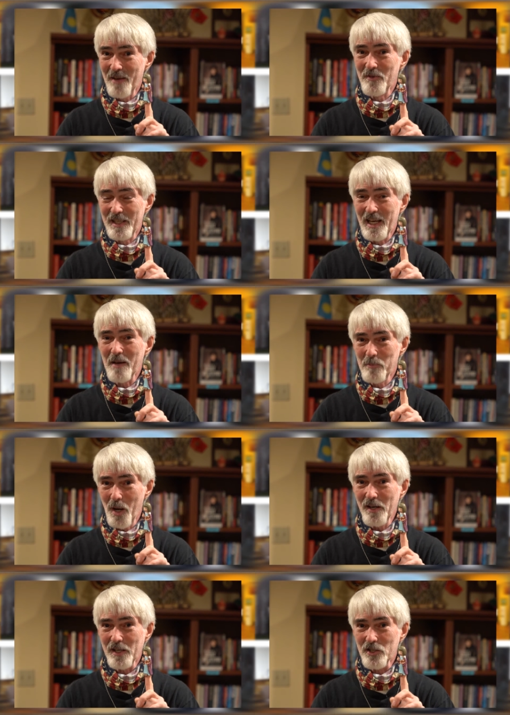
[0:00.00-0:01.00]
them to get
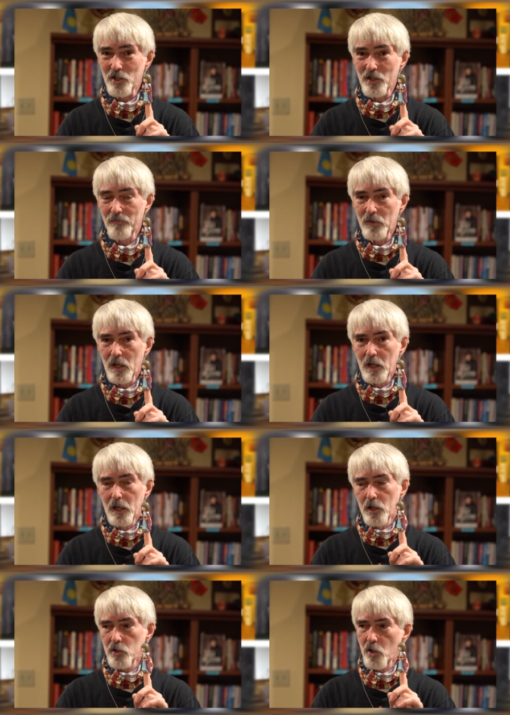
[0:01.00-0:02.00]
punished.
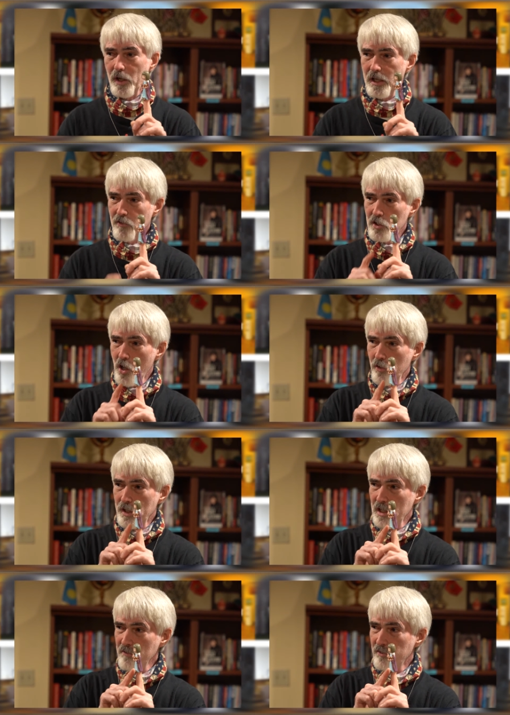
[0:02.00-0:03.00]
So even though
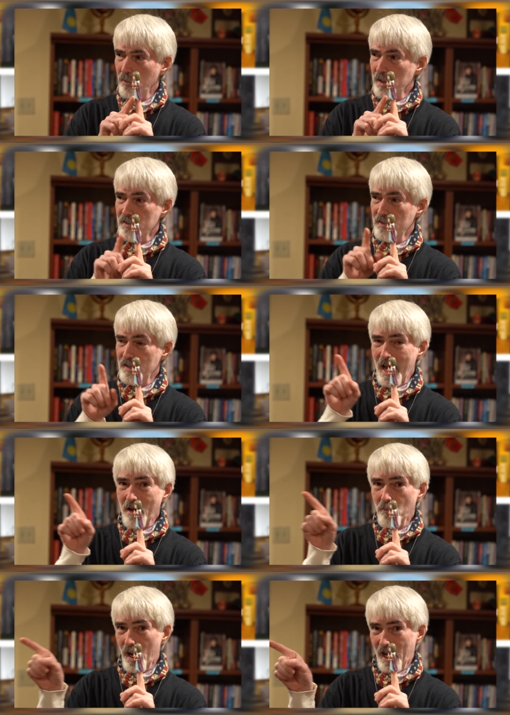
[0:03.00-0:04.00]
Nineveh was
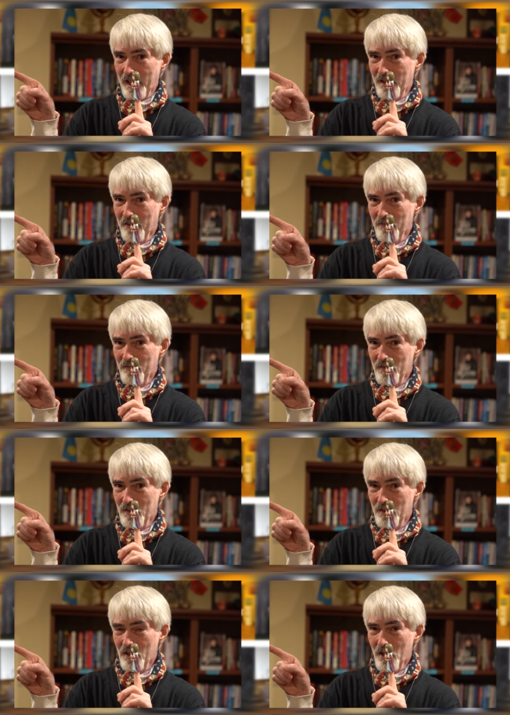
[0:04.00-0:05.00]
that way,
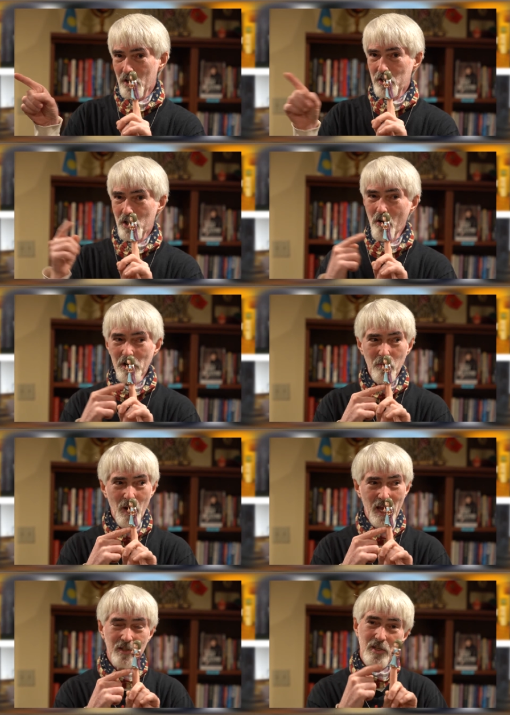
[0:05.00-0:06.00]
Jonah
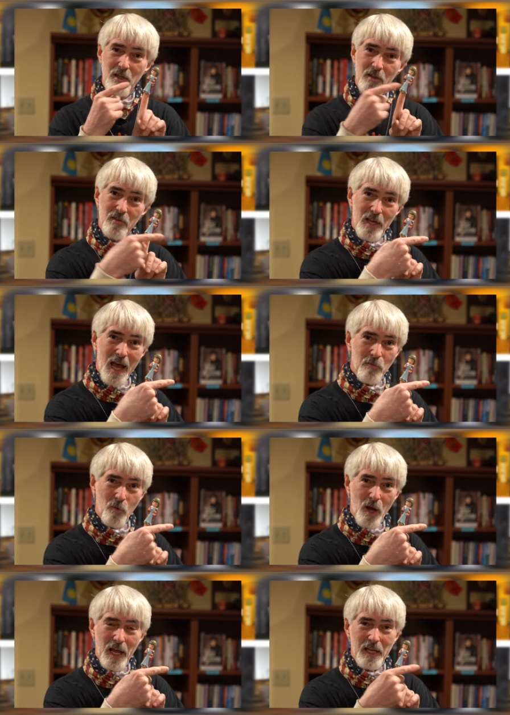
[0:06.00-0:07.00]
went that
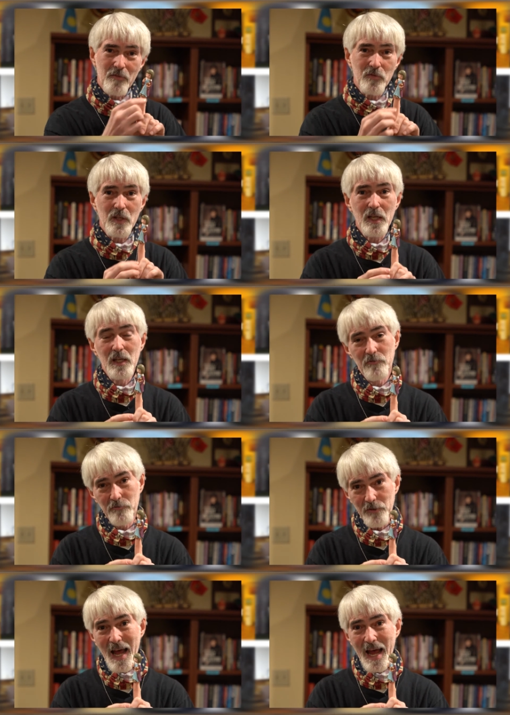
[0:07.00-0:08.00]
way. In
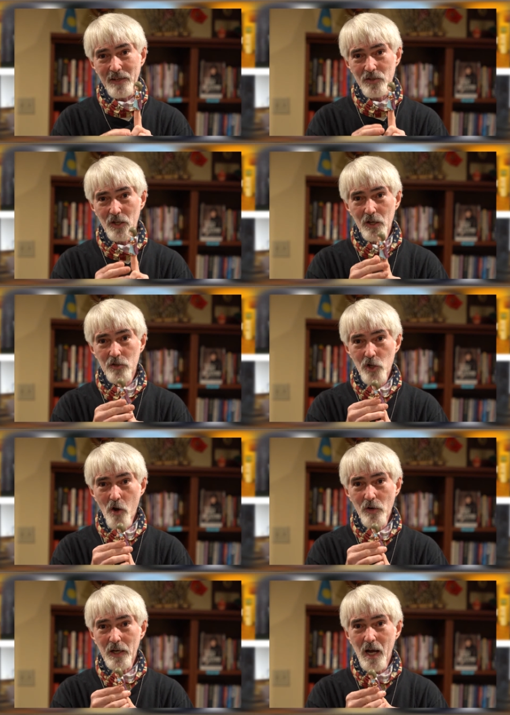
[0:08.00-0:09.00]
fact,
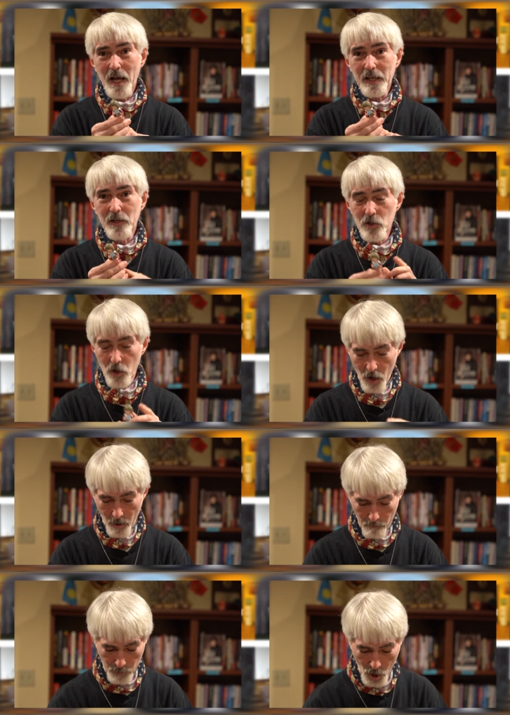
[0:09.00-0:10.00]
Jonah got into
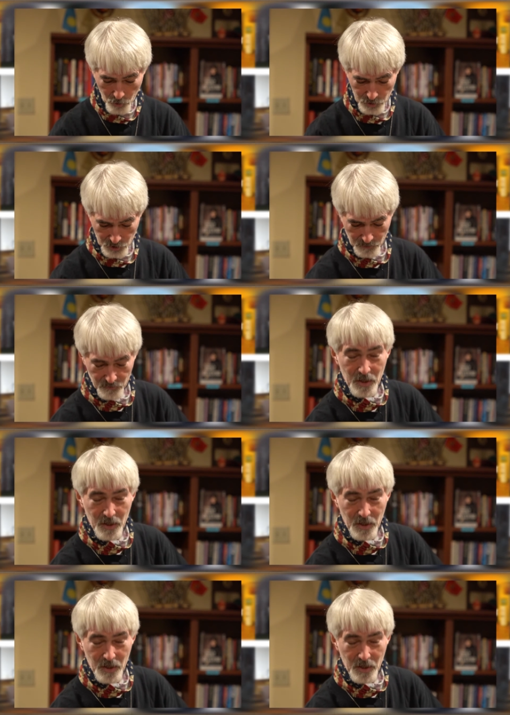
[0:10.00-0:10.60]
a boat